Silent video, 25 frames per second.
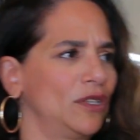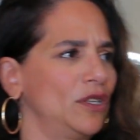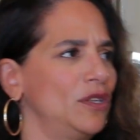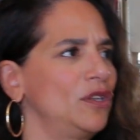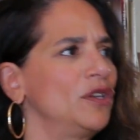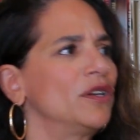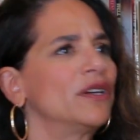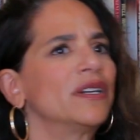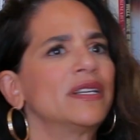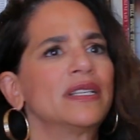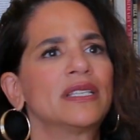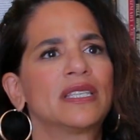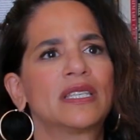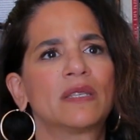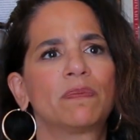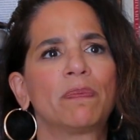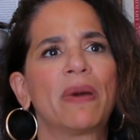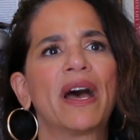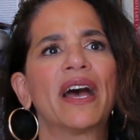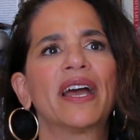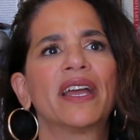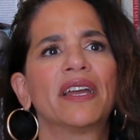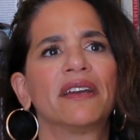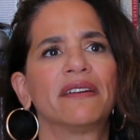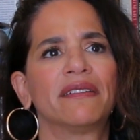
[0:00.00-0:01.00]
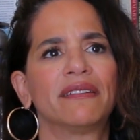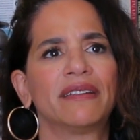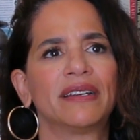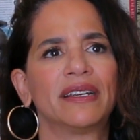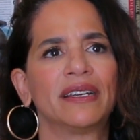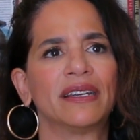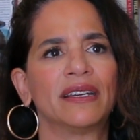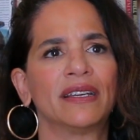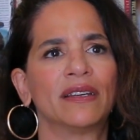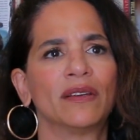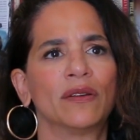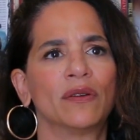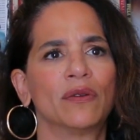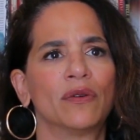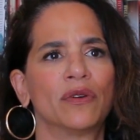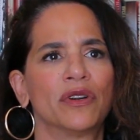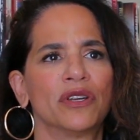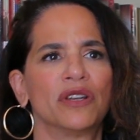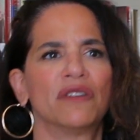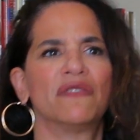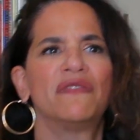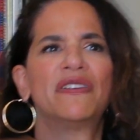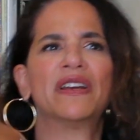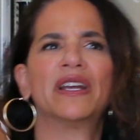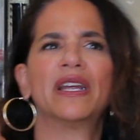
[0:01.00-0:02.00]
you're inspiring, or
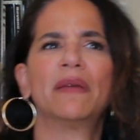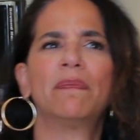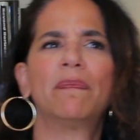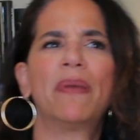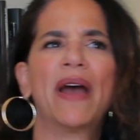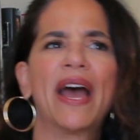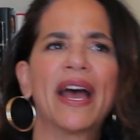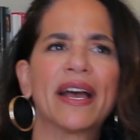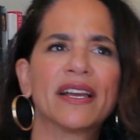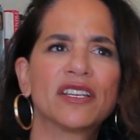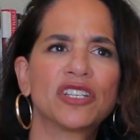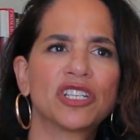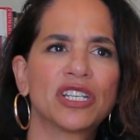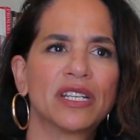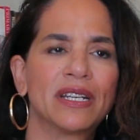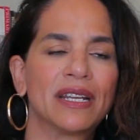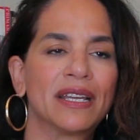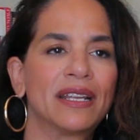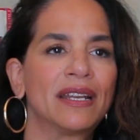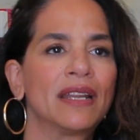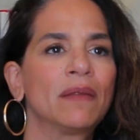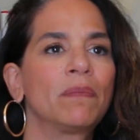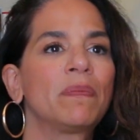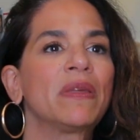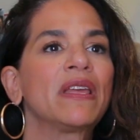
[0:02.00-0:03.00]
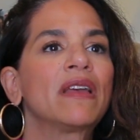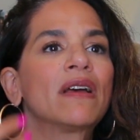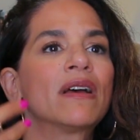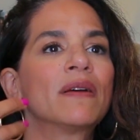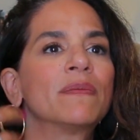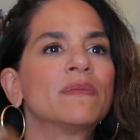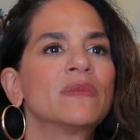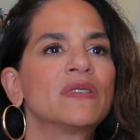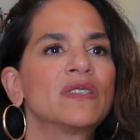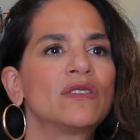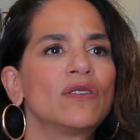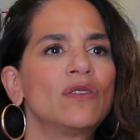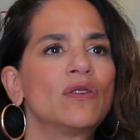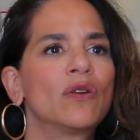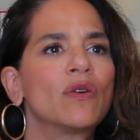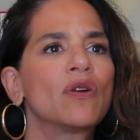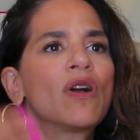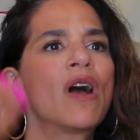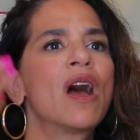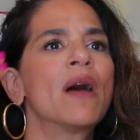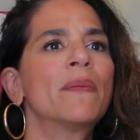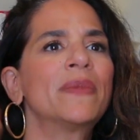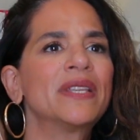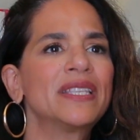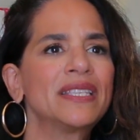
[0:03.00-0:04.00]
you're very passionate. It becomes, you know,
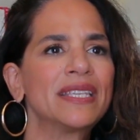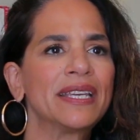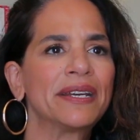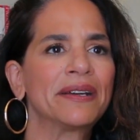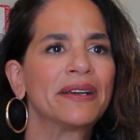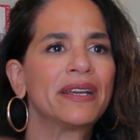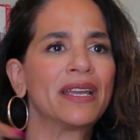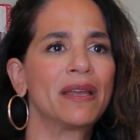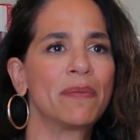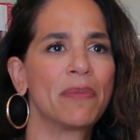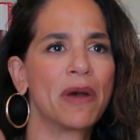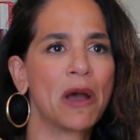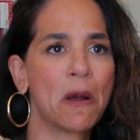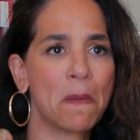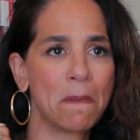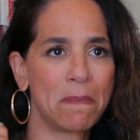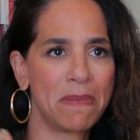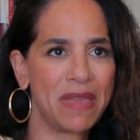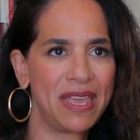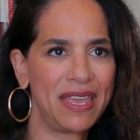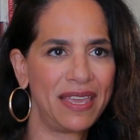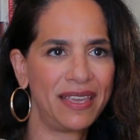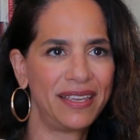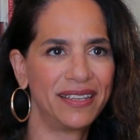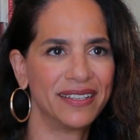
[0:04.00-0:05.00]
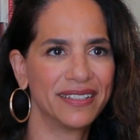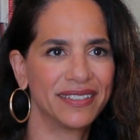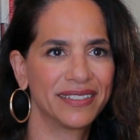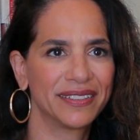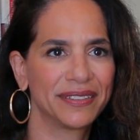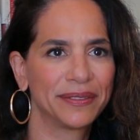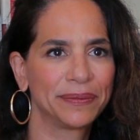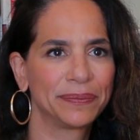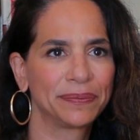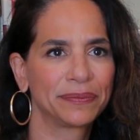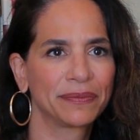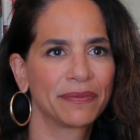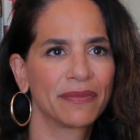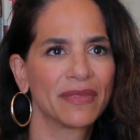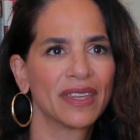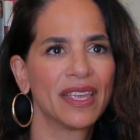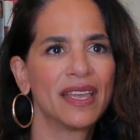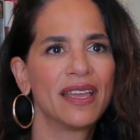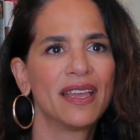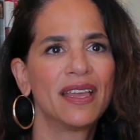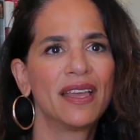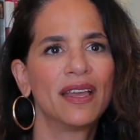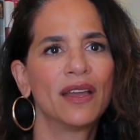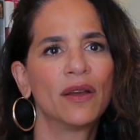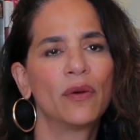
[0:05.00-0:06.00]
commentary about me.
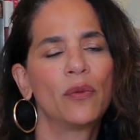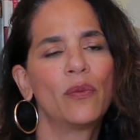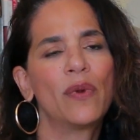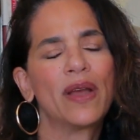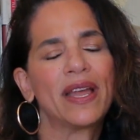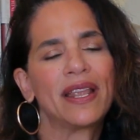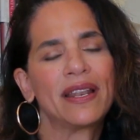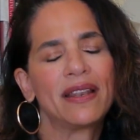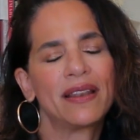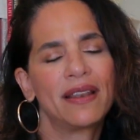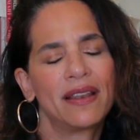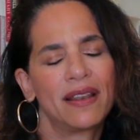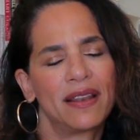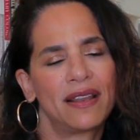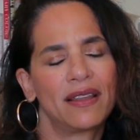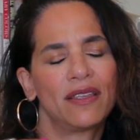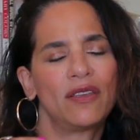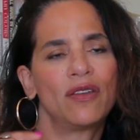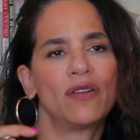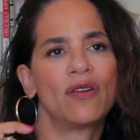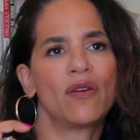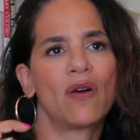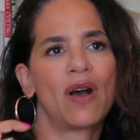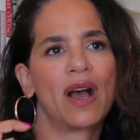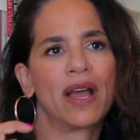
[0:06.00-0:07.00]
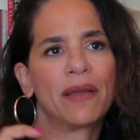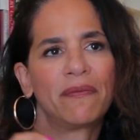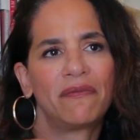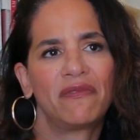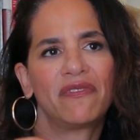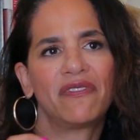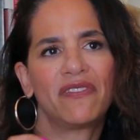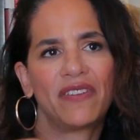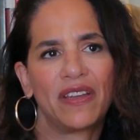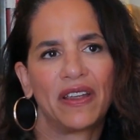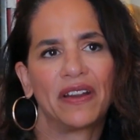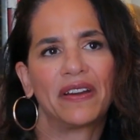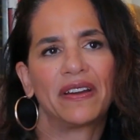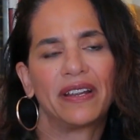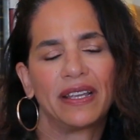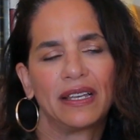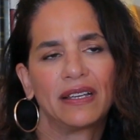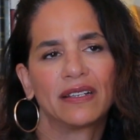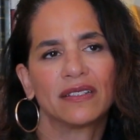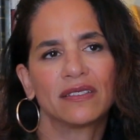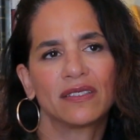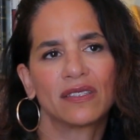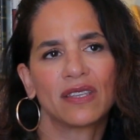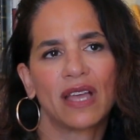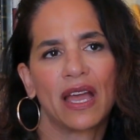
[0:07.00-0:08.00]
When, you know,
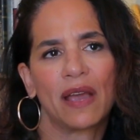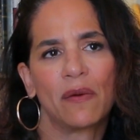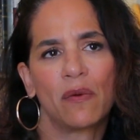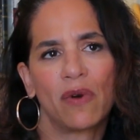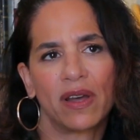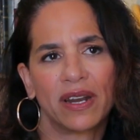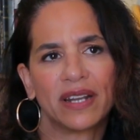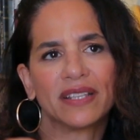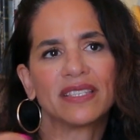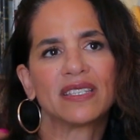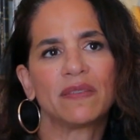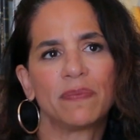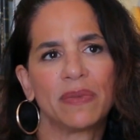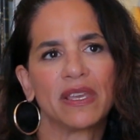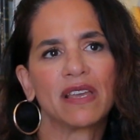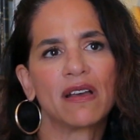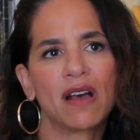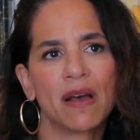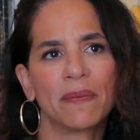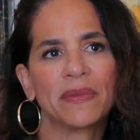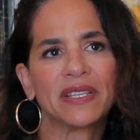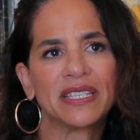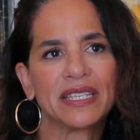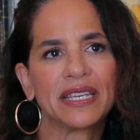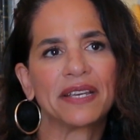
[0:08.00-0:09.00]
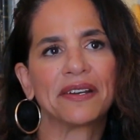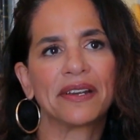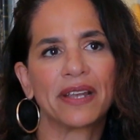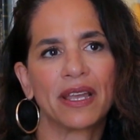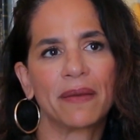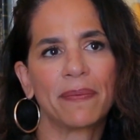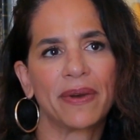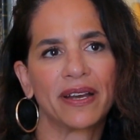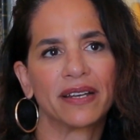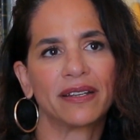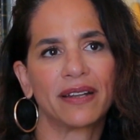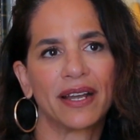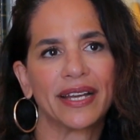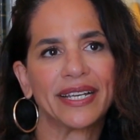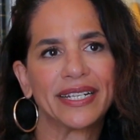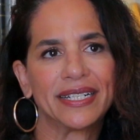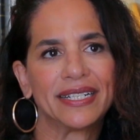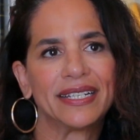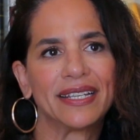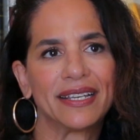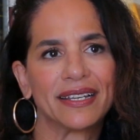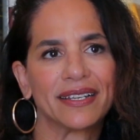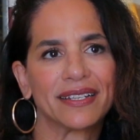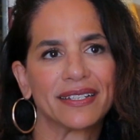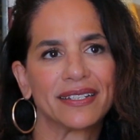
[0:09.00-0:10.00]
I want it to be commentary about
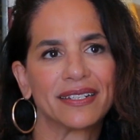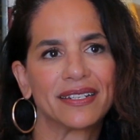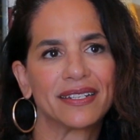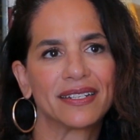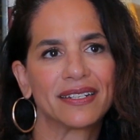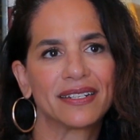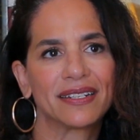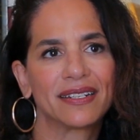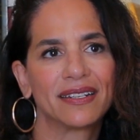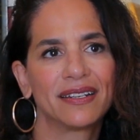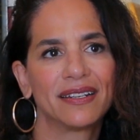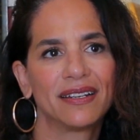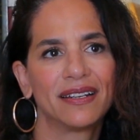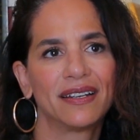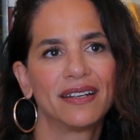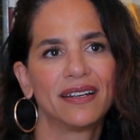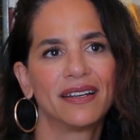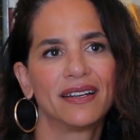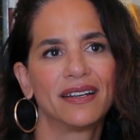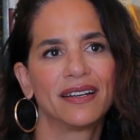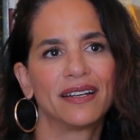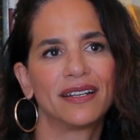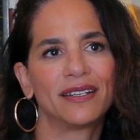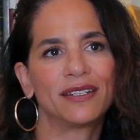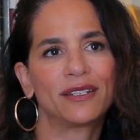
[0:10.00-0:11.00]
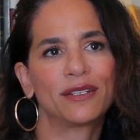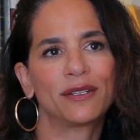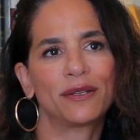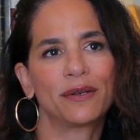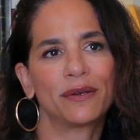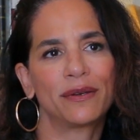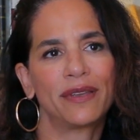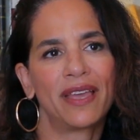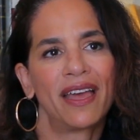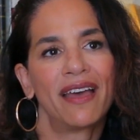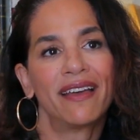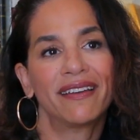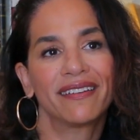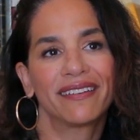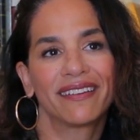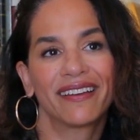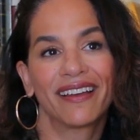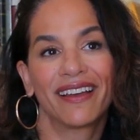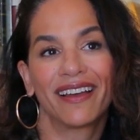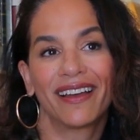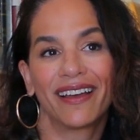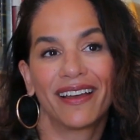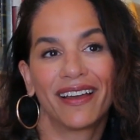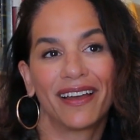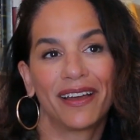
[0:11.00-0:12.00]
ideas. And so, yeah,
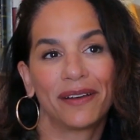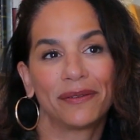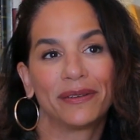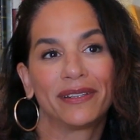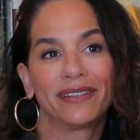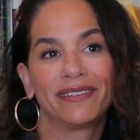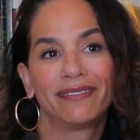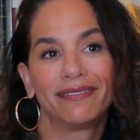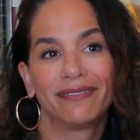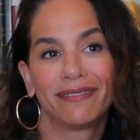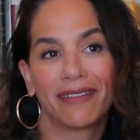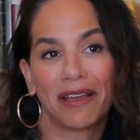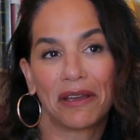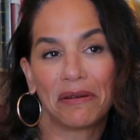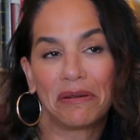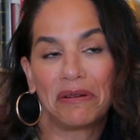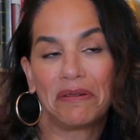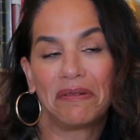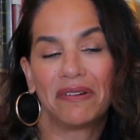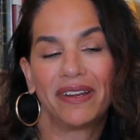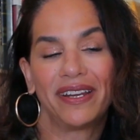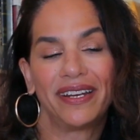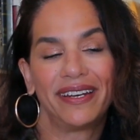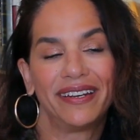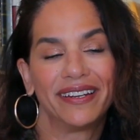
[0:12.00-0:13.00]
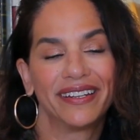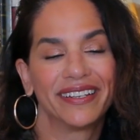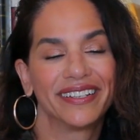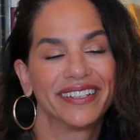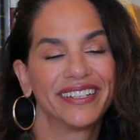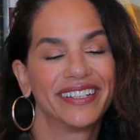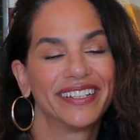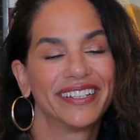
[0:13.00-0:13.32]
I would read.